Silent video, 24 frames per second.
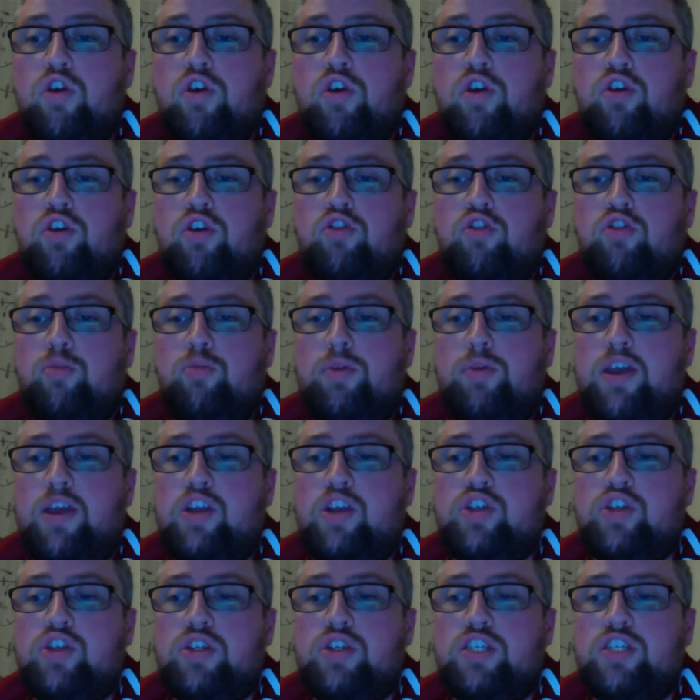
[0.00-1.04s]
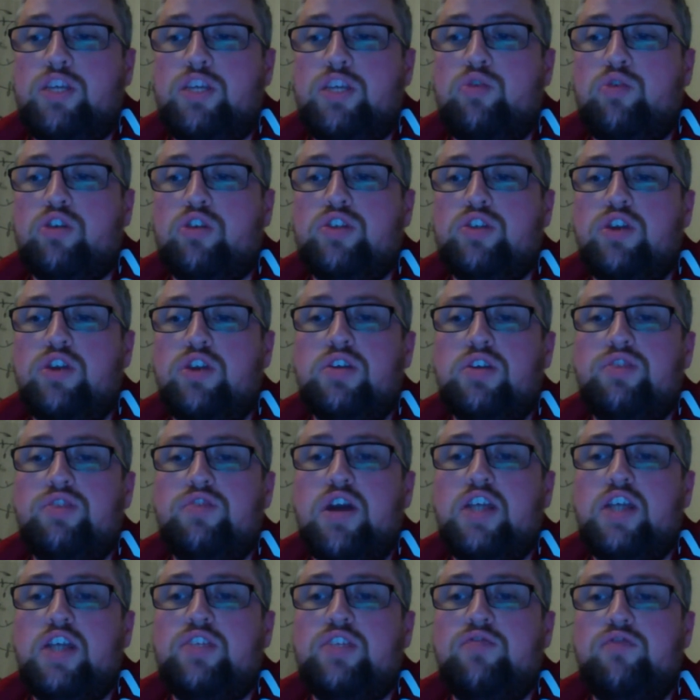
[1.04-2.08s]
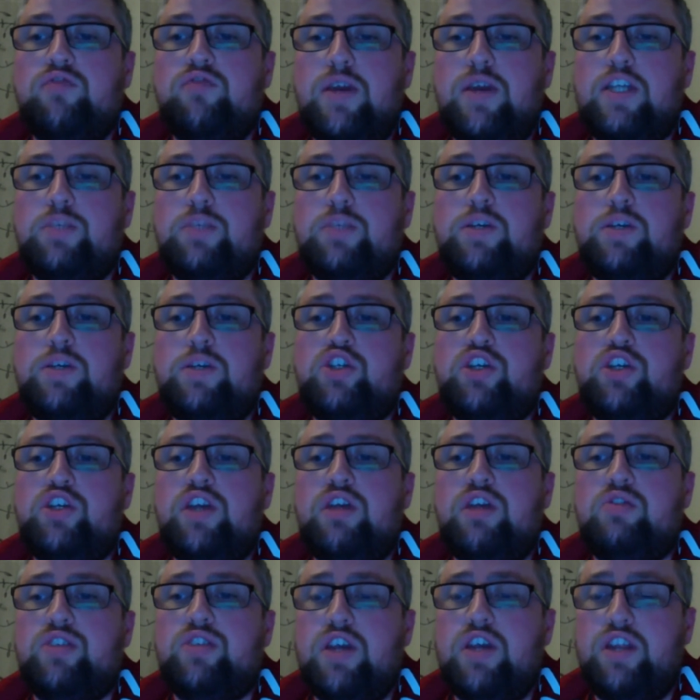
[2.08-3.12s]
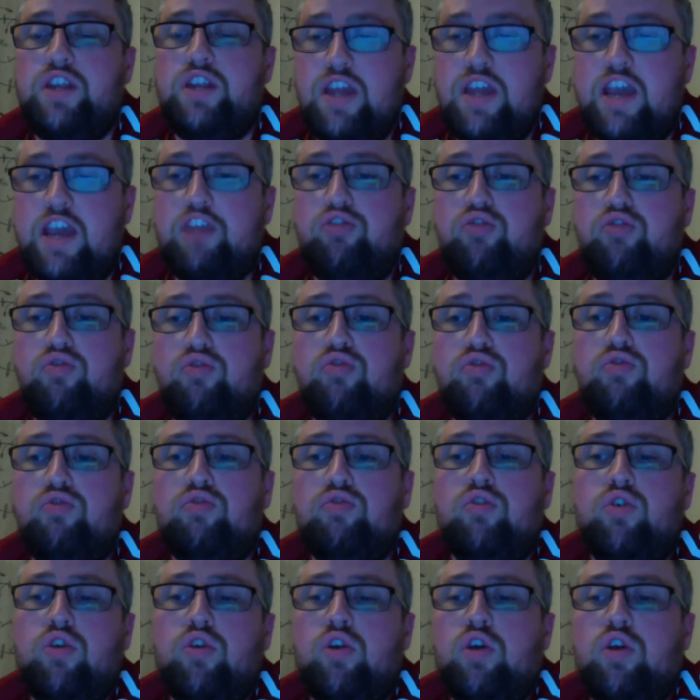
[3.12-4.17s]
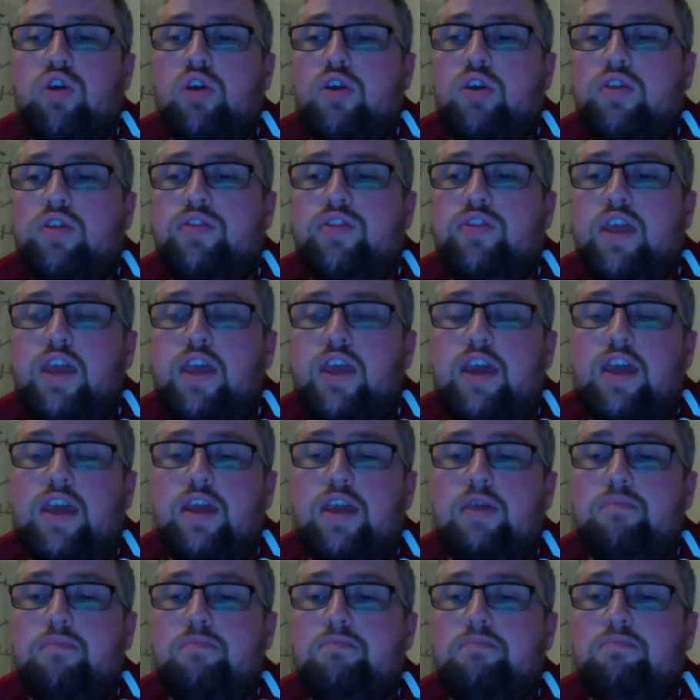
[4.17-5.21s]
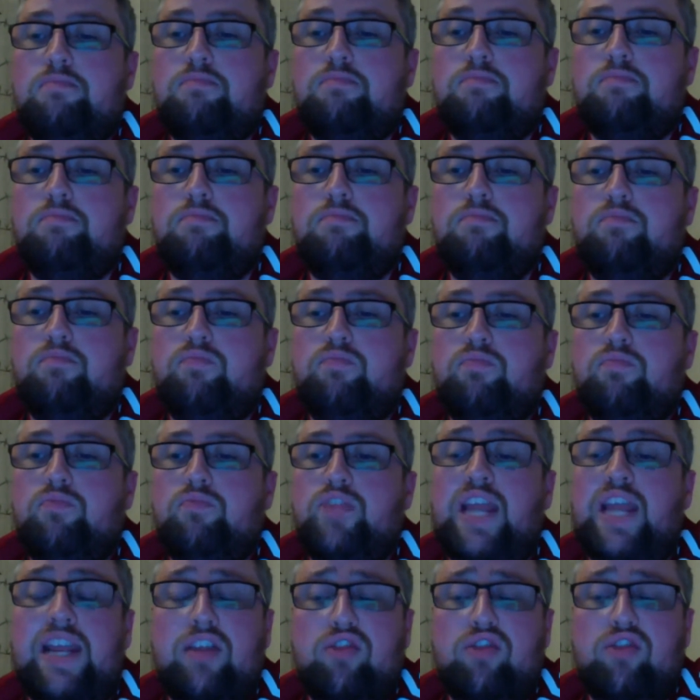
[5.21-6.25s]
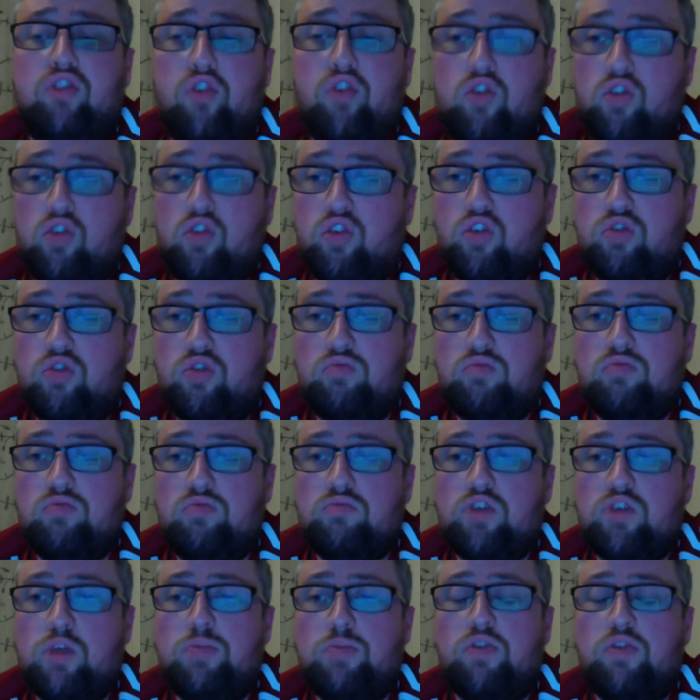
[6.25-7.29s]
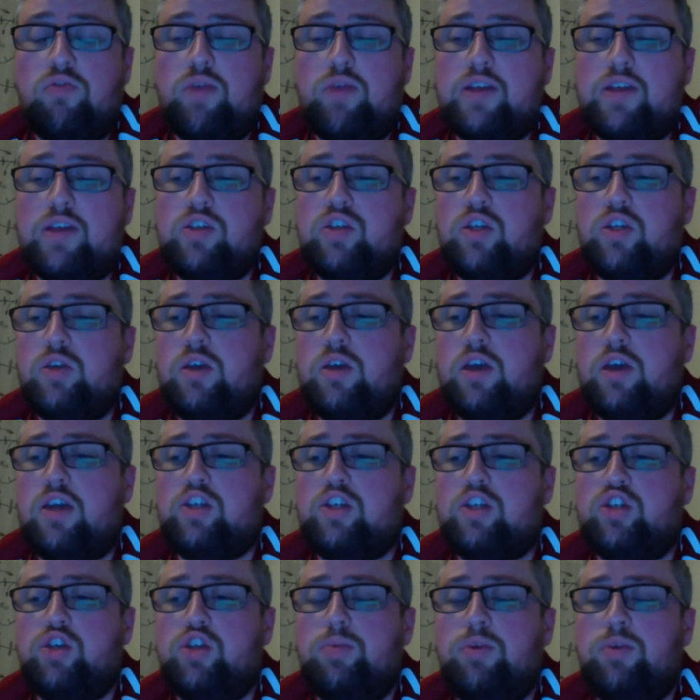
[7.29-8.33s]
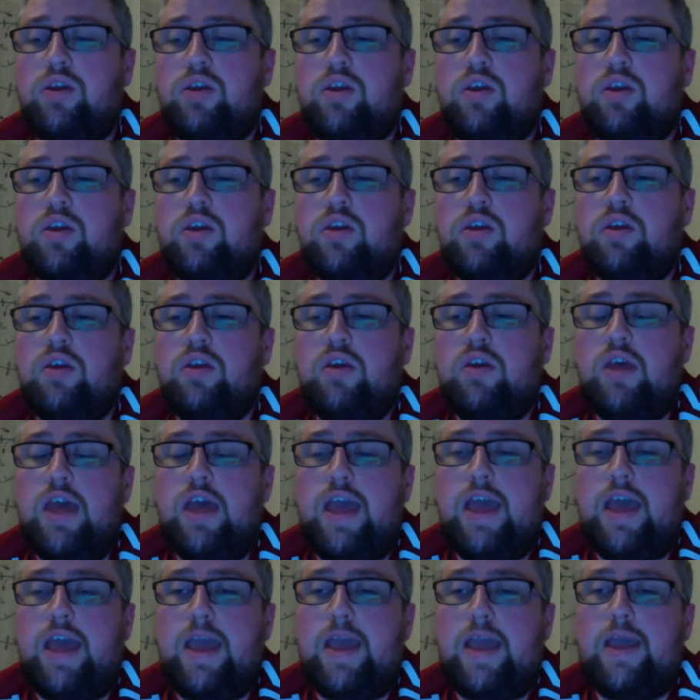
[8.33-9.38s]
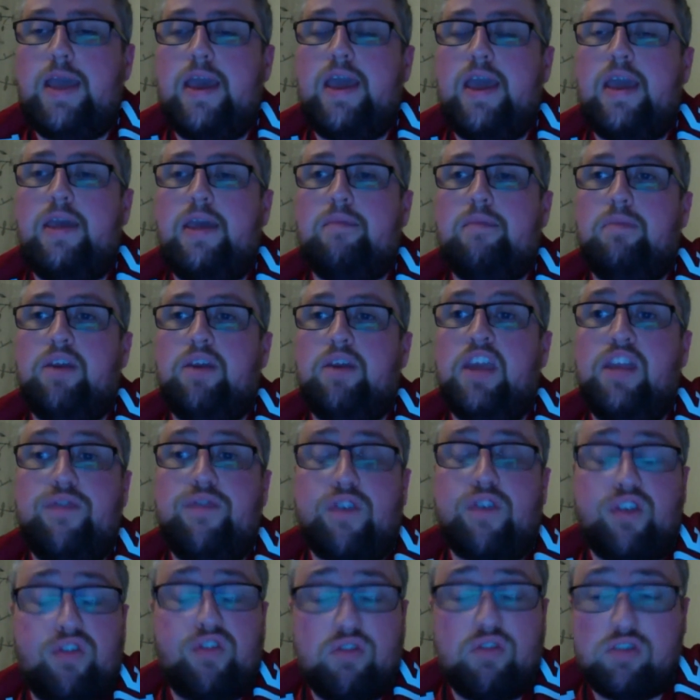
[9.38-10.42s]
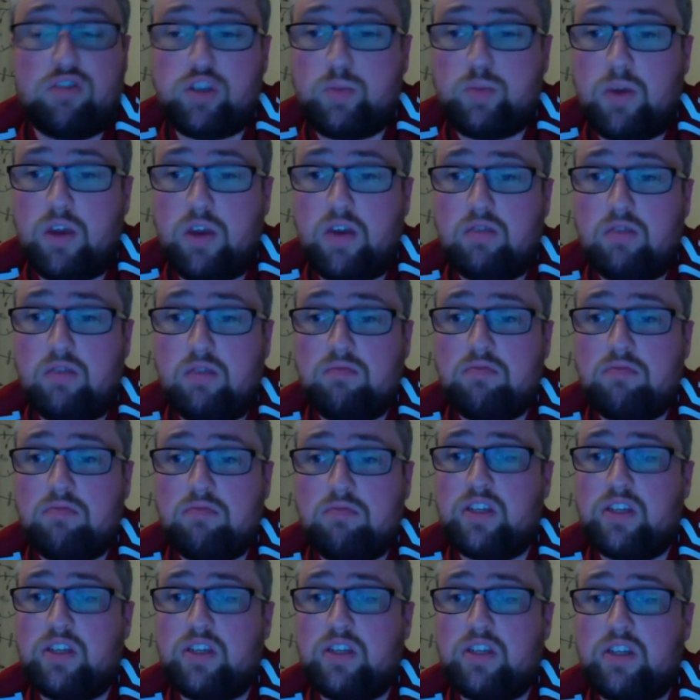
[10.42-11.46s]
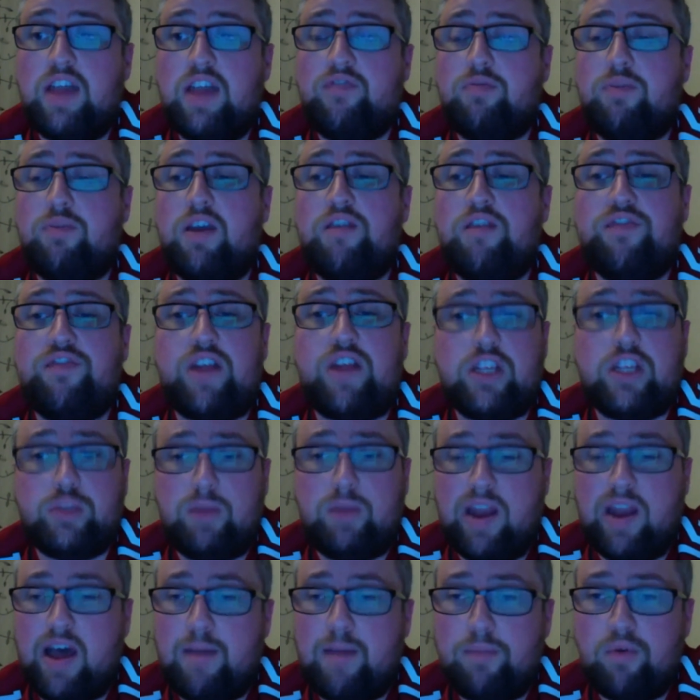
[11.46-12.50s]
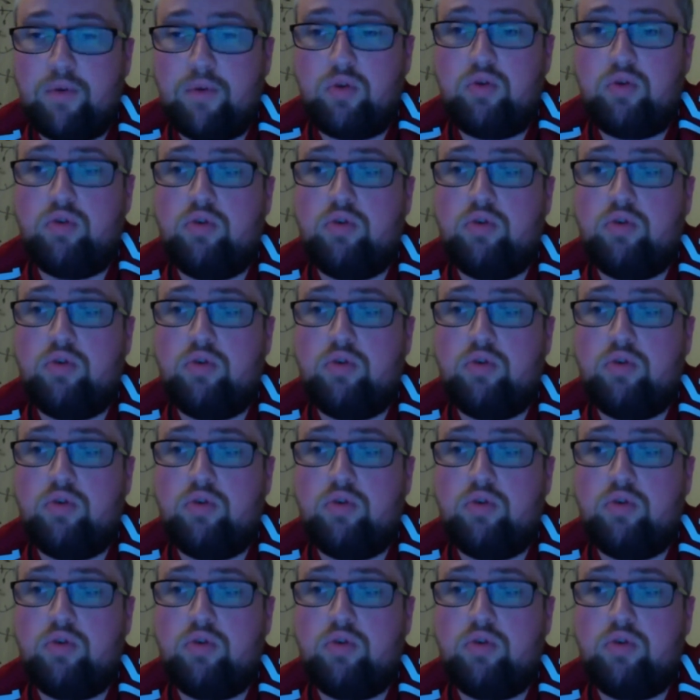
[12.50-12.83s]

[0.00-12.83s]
Do potentially see more stars arising from SBG outside? Yeah, I do. Dylan Took comes from SGB. Kiefer Crosby, the guy from there, Franz Malambo.